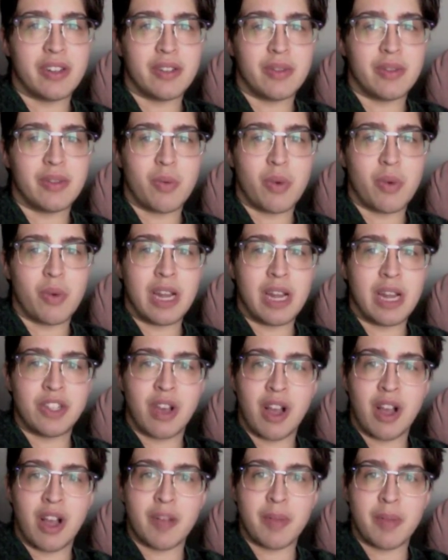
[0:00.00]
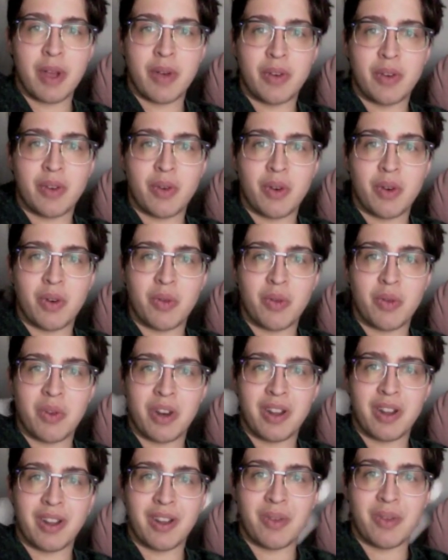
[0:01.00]
what I talk about or
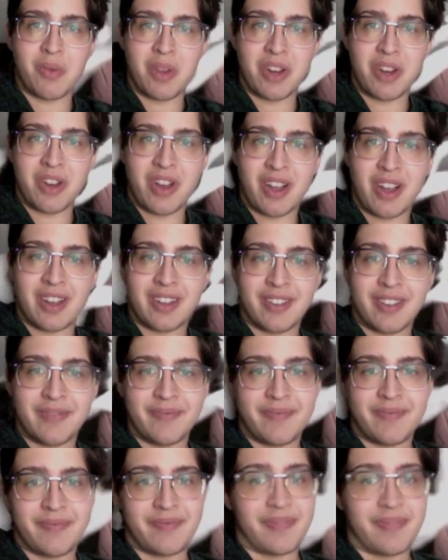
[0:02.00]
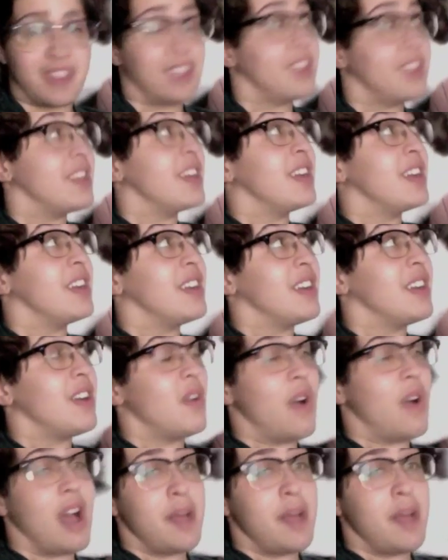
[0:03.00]
whatnot. Well, hi,